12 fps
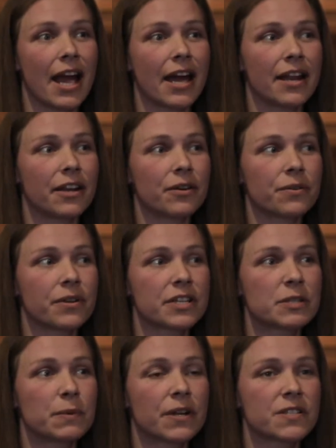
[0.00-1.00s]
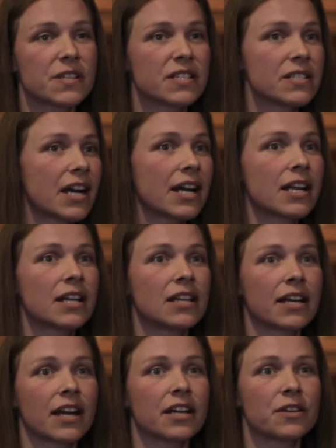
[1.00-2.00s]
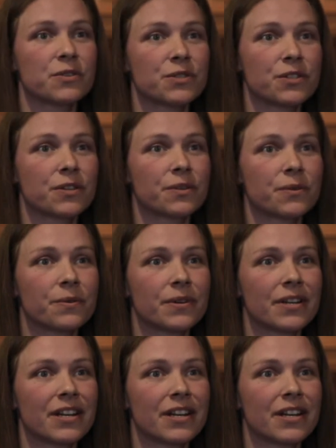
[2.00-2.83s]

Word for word: And I don't experience anxiety like I used to.